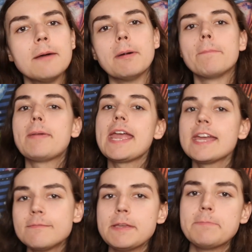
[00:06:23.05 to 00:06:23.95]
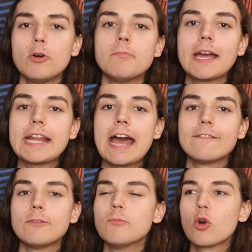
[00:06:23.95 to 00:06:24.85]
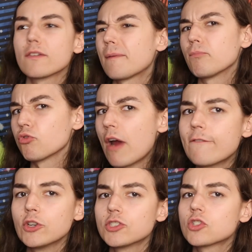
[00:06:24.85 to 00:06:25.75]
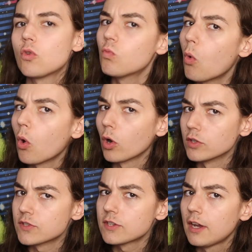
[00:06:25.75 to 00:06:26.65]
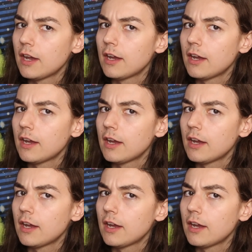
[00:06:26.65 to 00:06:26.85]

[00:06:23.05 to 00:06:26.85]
But pan people might have more of a preference towards